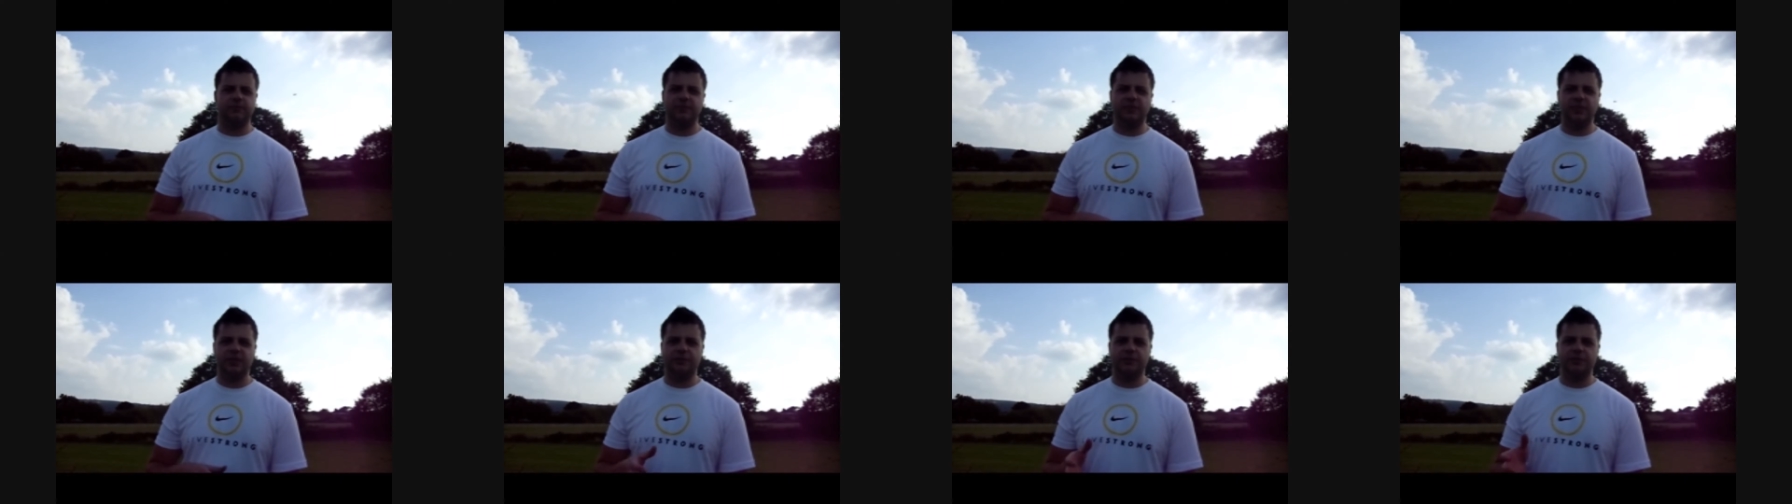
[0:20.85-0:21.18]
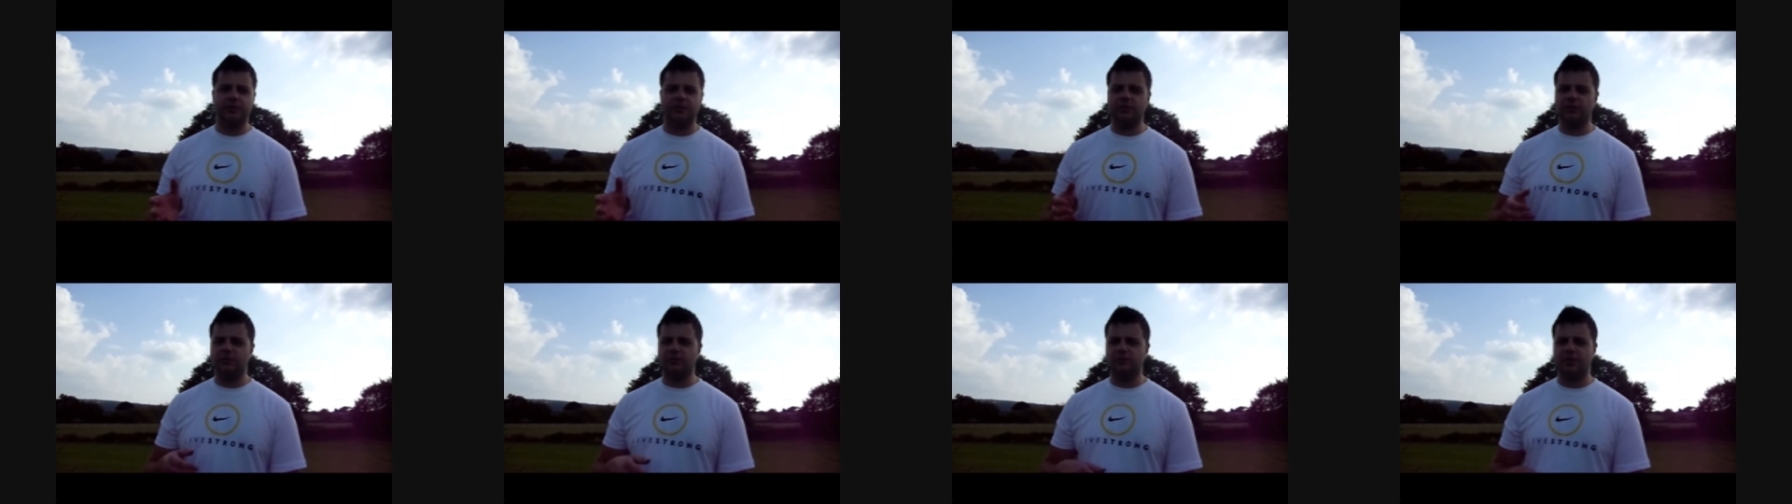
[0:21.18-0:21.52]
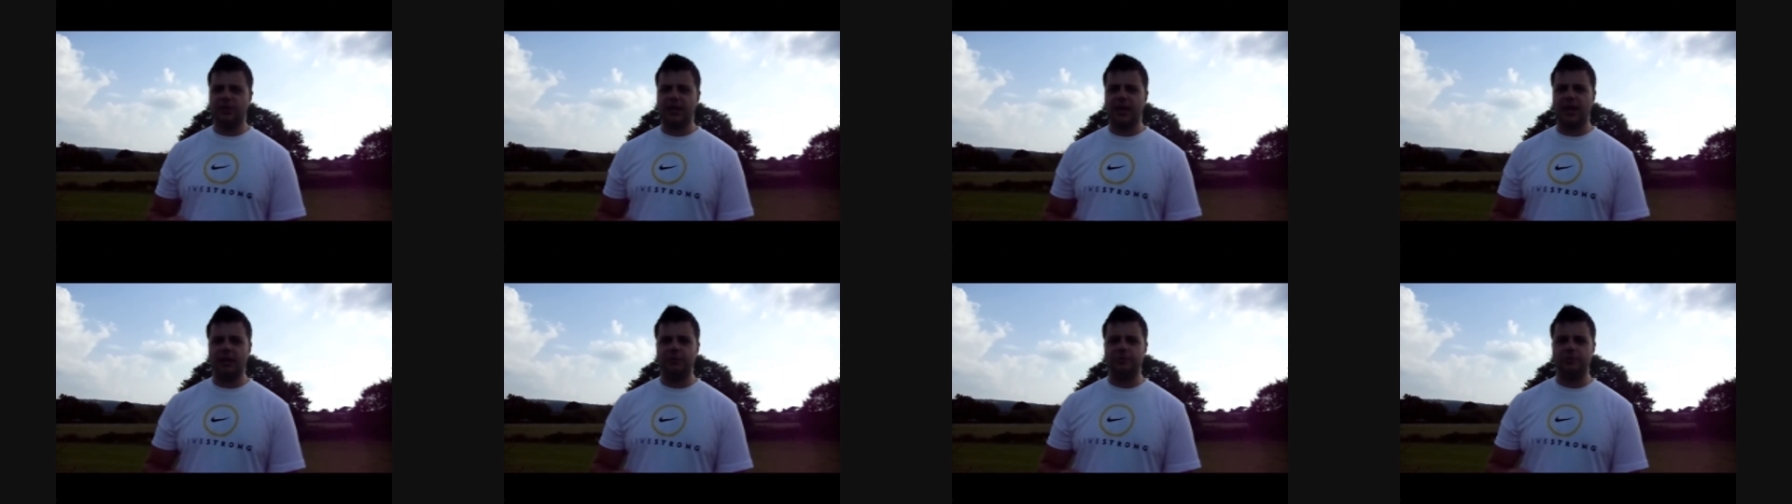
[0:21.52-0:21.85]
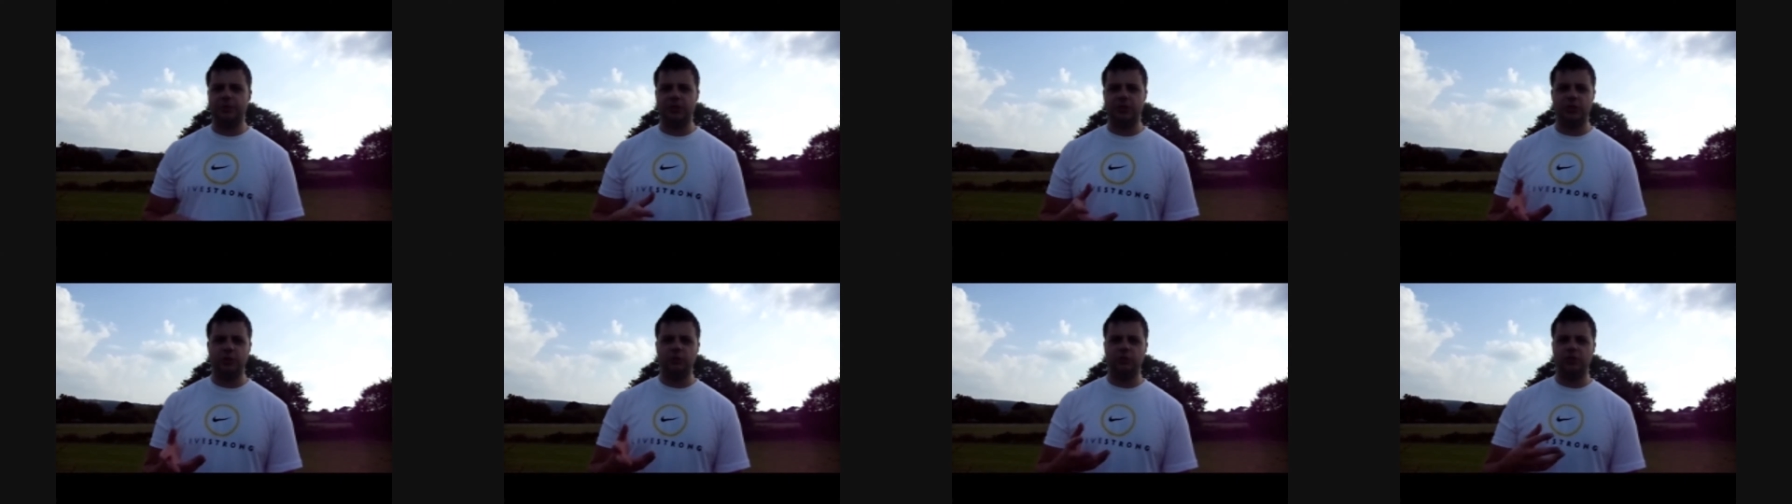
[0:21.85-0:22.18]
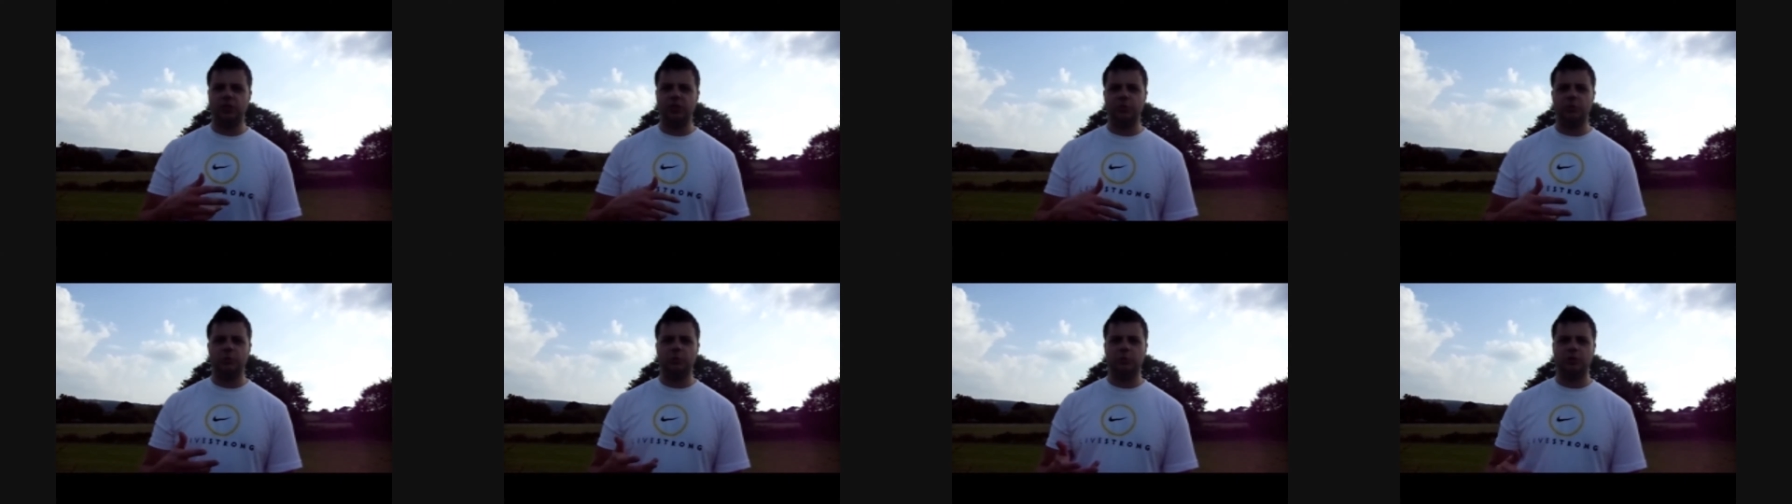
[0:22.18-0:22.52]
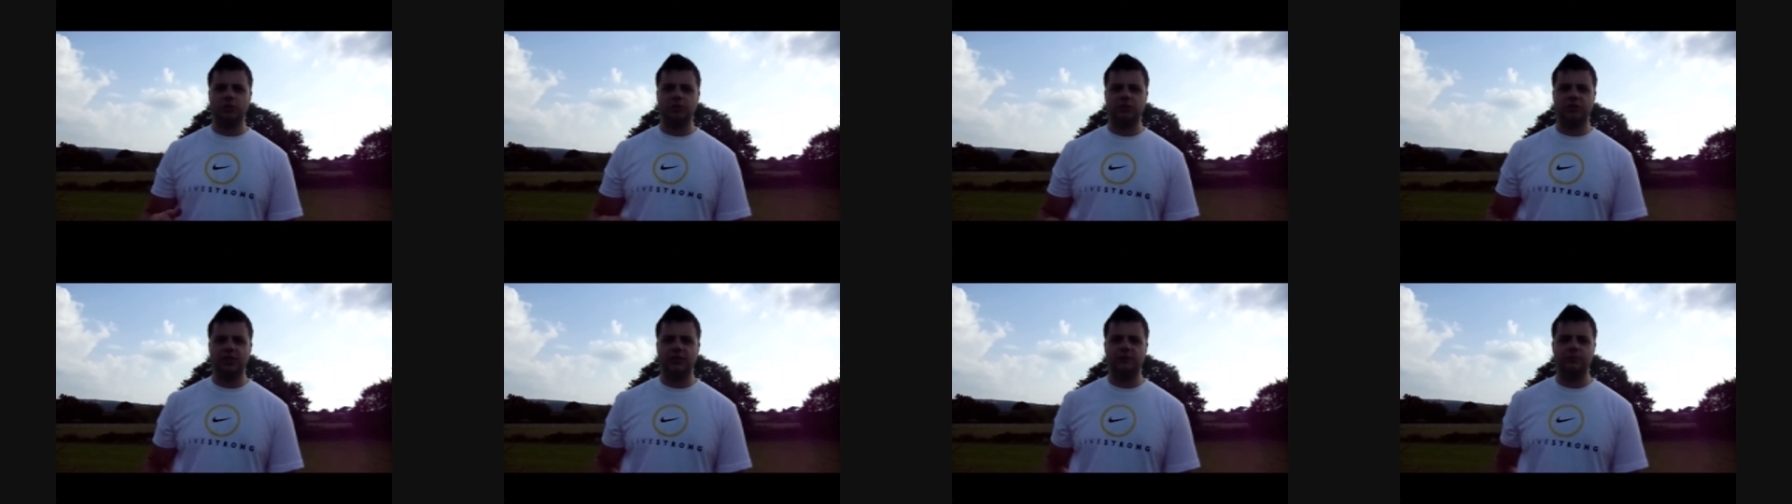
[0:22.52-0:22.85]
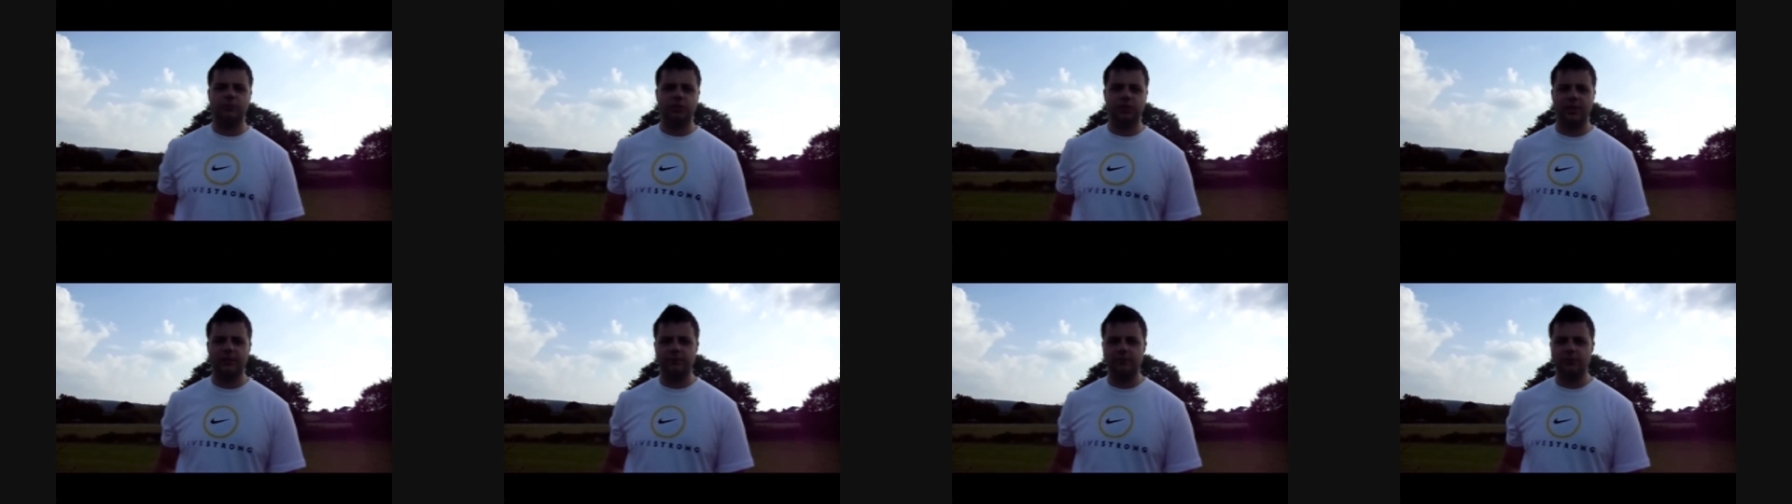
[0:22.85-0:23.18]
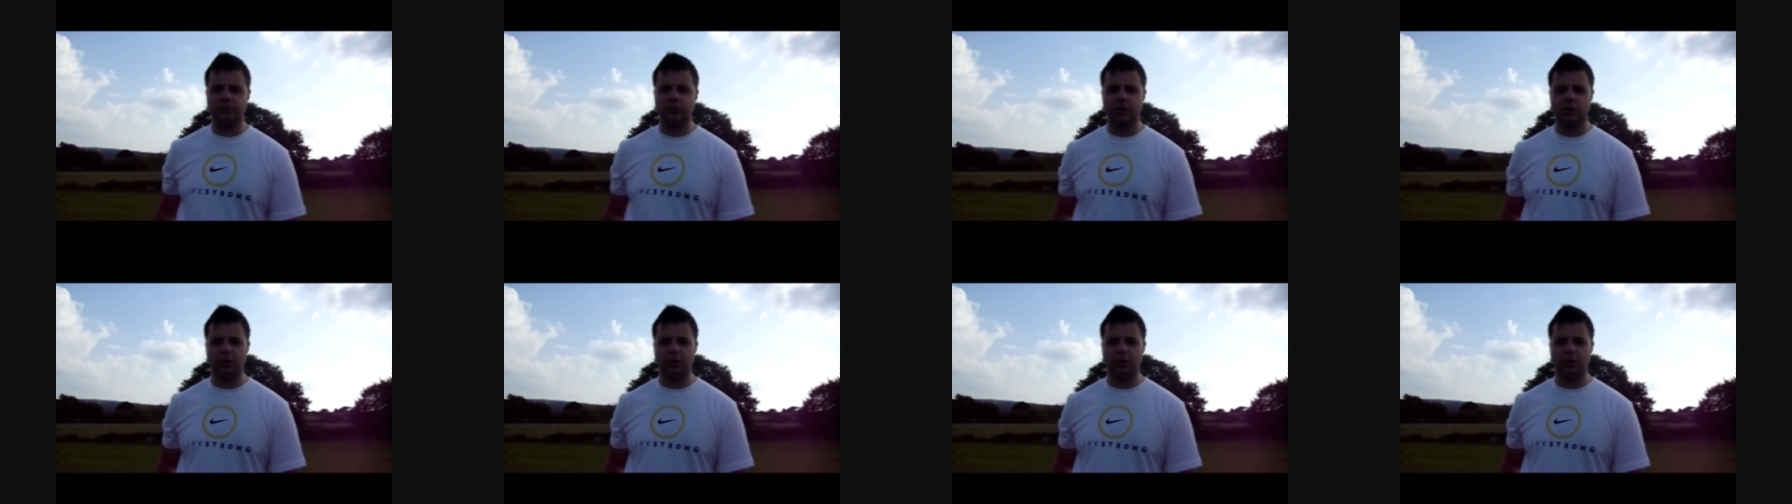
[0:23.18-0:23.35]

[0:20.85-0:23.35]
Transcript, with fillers: different caliber 22 and 177